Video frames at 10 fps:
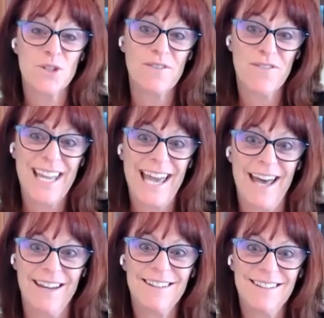you can
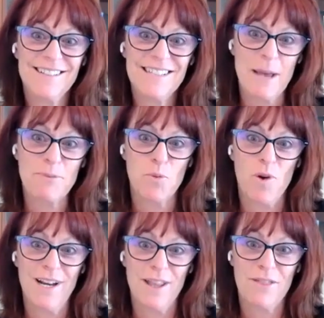forget steps
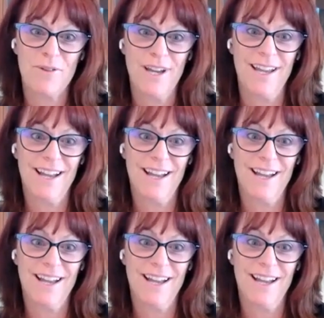1 and 3.